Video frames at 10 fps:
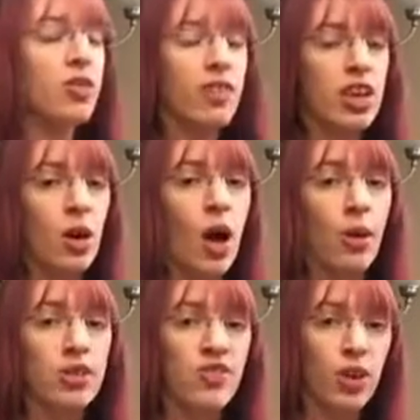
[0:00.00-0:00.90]
other video
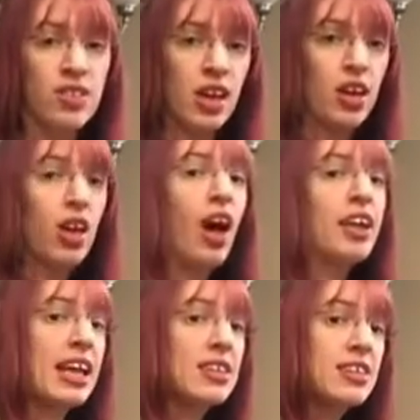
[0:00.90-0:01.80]
I was focusing on not
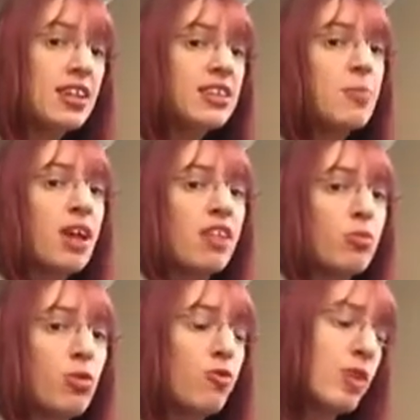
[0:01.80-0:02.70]
anticipating
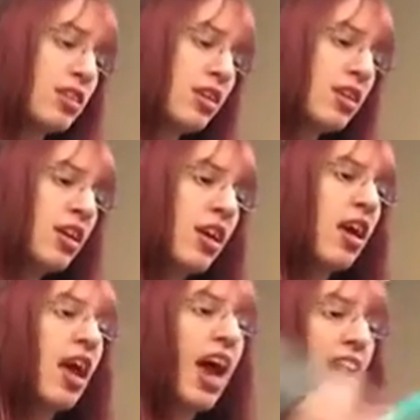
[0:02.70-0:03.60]
the movement,
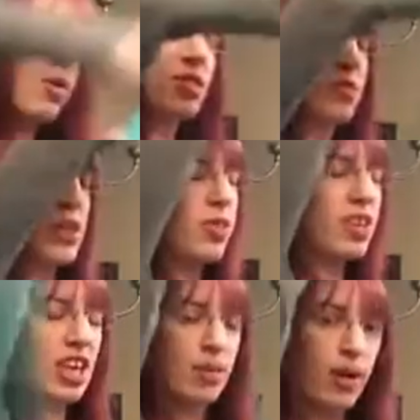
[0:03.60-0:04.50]
and I wasn't really
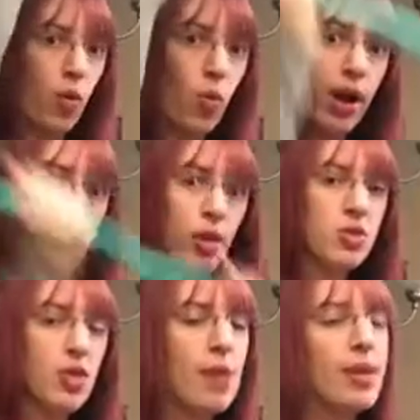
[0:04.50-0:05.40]
thinking about where I
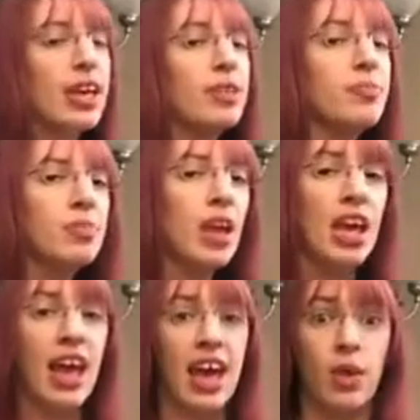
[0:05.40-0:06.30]
was grabbing it.
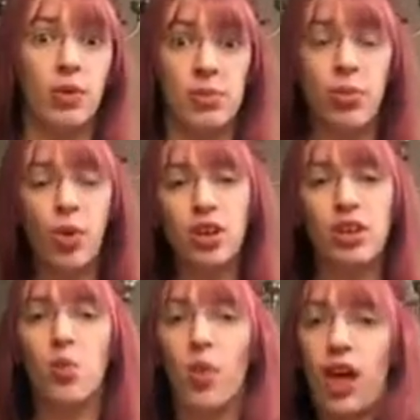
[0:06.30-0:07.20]
And it was
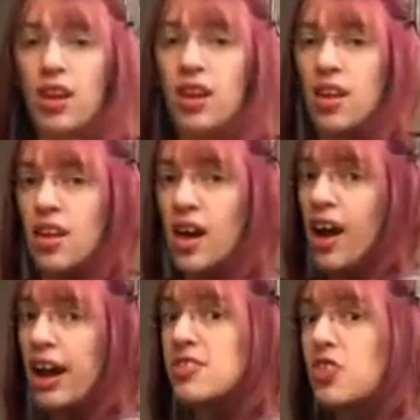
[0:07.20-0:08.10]
important when
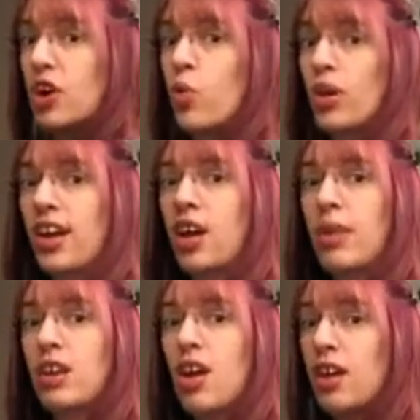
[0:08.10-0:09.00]
I started working on
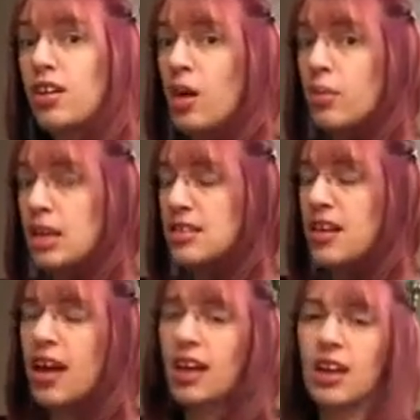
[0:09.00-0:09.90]
my non-dominant
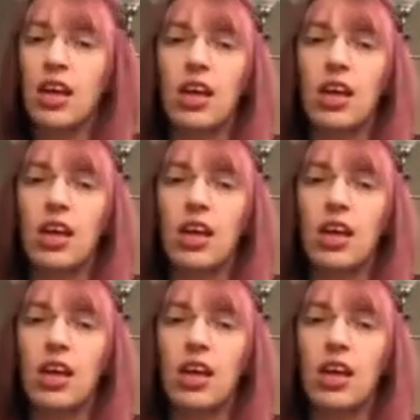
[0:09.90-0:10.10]
side.